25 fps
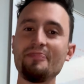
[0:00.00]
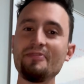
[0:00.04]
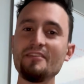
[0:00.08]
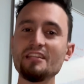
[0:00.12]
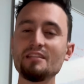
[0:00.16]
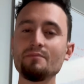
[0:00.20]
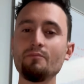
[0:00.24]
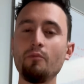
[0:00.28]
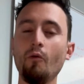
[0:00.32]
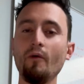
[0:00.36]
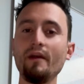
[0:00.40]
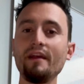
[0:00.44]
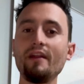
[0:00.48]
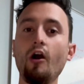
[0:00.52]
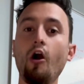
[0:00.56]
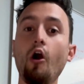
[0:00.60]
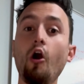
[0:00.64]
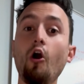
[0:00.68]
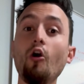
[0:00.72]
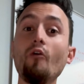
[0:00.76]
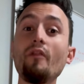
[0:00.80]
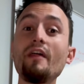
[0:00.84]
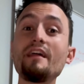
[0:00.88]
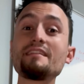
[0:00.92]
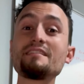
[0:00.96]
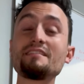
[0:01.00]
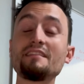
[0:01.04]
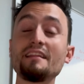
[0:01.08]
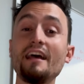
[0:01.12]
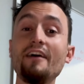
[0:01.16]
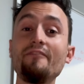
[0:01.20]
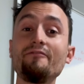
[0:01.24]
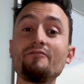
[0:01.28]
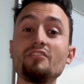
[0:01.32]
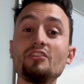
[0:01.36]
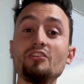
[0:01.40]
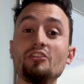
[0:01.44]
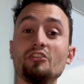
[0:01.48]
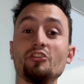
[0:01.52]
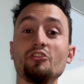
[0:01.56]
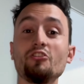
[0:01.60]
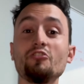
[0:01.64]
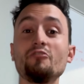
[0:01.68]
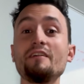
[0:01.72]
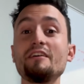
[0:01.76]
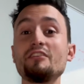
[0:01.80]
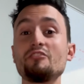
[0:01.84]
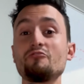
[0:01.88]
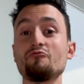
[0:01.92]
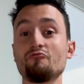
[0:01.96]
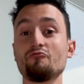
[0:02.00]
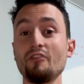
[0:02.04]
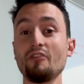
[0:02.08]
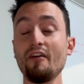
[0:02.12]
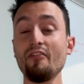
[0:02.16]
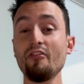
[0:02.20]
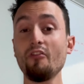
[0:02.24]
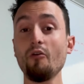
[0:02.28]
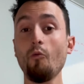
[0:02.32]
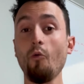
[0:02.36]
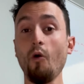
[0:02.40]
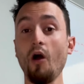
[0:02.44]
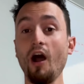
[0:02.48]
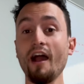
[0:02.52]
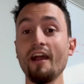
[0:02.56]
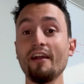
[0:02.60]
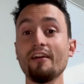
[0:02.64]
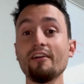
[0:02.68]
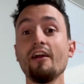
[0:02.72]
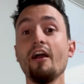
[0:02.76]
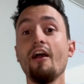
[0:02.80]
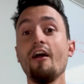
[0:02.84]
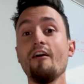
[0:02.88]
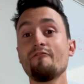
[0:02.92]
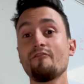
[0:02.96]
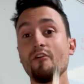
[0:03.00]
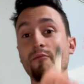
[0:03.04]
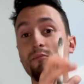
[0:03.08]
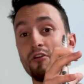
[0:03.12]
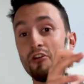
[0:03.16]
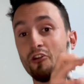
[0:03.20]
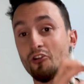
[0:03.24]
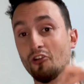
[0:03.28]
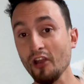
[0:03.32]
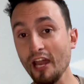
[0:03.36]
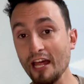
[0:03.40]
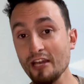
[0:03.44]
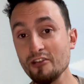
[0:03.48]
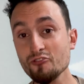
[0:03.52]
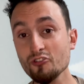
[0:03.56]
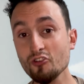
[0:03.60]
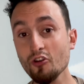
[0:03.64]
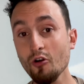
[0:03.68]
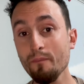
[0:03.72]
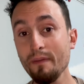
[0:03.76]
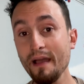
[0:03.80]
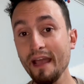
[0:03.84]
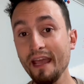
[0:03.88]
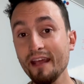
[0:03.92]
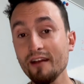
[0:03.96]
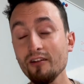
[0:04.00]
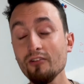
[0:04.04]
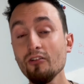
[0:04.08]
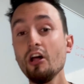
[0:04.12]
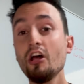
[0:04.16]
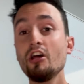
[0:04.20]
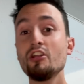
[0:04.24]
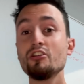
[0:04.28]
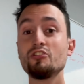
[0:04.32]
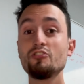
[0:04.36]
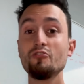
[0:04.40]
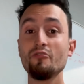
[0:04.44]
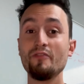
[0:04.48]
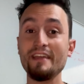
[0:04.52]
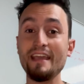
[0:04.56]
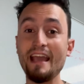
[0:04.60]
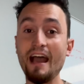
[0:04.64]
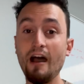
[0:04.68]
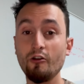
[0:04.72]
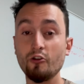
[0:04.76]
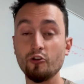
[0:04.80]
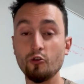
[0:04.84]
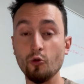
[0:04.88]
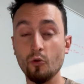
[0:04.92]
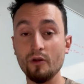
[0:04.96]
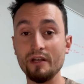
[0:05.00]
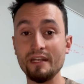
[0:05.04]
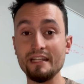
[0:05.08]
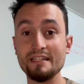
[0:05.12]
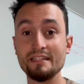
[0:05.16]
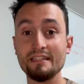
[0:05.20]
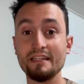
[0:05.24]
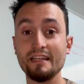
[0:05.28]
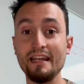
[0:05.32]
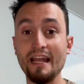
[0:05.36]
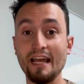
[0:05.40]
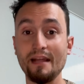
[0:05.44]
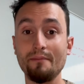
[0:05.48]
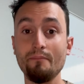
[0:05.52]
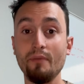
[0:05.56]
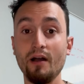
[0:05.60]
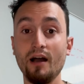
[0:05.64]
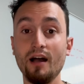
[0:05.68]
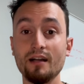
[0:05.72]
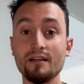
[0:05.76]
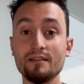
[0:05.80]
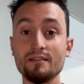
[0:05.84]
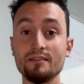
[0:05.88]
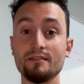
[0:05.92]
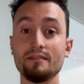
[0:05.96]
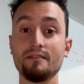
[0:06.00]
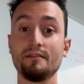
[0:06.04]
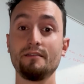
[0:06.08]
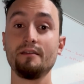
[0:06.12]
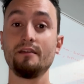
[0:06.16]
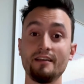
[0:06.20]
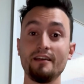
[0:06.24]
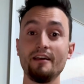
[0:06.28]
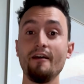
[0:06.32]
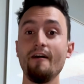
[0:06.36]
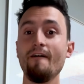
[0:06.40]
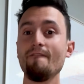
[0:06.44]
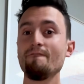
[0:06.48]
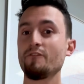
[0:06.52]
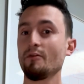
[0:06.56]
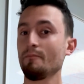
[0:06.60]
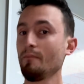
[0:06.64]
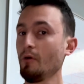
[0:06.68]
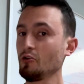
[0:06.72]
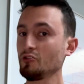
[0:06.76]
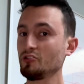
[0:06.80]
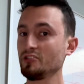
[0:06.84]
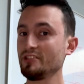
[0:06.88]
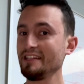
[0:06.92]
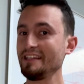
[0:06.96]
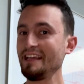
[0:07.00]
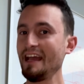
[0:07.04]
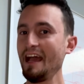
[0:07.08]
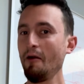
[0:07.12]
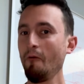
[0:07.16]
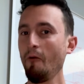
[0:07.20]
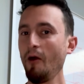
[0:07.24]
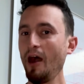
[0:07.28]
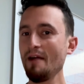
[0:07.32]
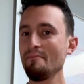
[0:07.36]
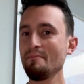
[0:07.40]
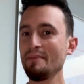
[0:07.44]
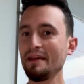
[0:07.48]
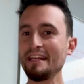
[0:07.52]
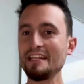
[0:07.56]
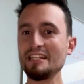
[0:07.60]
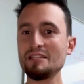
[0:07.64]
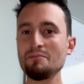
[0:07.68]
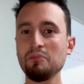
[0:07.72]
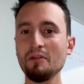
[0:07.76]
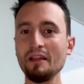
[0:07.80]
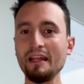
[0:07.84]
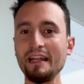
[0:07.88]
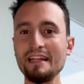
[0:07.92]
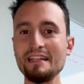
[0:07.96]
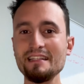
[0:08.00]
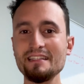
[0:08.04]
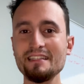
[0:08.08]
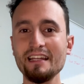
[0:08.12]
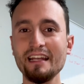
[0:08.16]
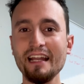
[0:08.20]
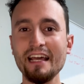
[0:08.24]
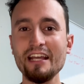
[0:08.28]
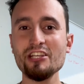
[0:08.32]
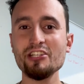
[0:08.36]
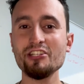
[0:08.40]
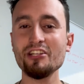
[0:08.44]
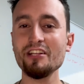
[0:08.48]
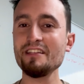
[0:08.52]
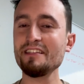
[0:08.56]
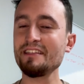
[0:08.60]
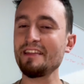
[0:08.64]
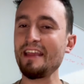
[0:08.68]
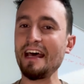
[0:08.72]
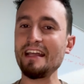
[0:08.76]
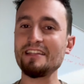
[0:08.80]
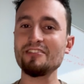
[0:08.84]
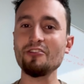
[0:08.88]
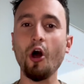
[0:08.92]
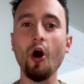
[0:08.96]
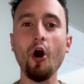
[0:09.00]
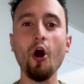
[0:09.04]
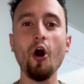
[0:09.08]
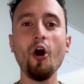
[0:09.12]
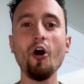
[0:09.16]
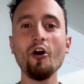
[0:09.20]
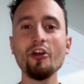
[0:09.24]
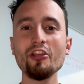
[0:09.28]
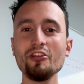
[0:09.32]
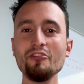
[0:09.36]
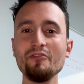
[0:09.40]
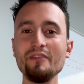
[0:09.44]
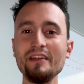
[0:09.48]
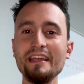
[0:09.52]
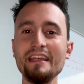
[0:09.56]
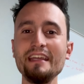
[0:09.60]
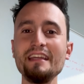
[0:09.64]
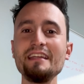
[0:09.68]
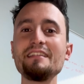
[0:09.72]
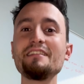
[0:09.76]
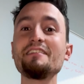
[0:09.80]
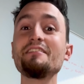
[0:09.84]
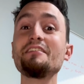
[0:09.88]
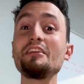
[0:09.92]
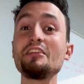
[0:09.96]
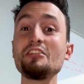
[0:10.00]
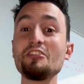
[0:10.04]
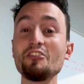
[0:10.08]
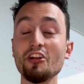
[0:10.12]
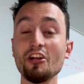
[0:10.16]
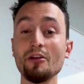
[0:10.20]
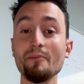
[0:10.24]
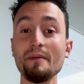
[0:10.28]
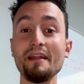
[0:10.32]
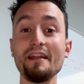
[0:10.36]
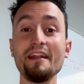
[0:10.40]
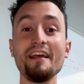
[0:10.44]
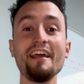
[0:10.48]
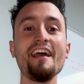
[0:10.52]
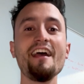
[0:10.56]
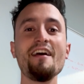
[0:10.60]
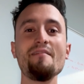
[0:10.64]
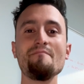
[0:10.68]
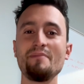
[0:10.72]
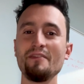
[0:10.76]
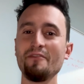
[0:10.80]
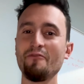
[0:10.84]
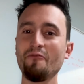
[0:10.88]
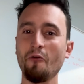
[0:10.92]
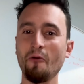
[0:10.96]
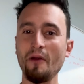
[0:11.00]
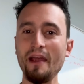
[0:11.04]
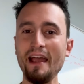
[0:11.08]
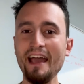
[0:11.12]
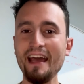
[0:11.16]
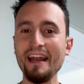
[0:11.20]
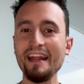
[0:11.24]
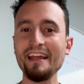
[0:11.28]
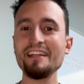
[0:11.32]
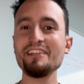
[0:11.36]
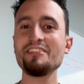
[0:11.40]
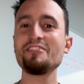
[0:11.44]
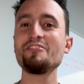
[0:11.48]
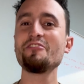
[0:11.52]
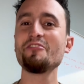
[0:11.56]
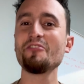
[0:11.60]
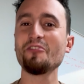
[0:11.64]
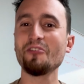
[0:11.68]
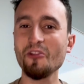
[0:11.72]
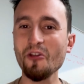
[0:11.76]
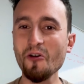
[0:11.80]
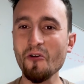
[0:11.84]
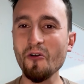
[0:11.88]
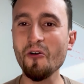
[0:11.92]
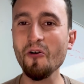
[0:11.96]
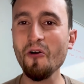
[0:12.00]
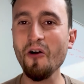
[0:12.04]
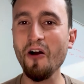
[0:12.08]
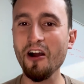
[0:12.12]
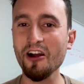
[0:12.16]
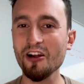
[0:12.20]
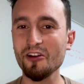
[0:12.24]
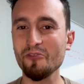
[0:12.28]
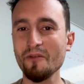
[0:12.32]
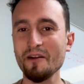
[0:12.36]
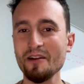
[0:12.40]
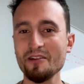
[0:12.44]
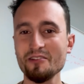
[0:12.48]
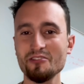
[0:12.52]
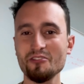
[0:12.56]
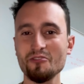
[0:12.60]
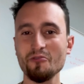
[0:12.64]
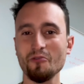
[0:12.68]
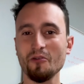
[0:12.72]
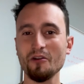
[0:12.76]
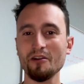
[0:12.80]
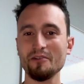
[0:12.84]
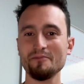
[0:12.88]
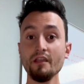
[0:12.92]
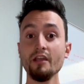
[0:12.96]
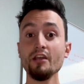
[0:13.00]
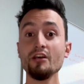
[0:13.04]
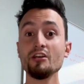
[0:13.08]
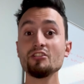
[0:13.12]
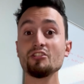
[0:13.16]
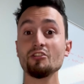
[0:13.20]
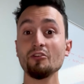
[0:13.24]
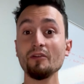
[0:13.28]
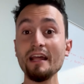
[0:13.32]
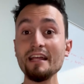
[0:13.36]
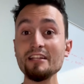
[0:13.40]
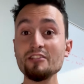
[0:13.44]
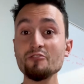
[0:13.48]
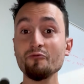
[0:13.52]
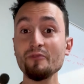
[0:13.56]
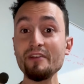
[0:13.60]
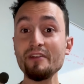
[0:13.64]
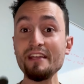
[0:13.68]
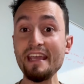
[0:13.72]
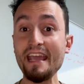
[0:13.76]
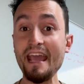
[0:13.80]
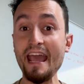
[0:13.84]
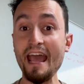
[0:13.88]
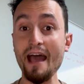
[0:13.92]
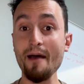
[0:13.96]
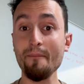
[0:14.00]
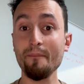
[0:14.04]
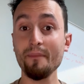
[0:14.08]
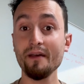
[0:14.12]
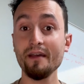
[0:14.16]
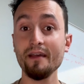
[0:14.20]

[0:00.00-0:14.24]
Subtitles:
this point, all that's left to do is run the wire from your electrical panel to the outdoor disconnect box. For most DIY mini split installations, that's all you need to determine before heading to your local hardware store. So let's recap.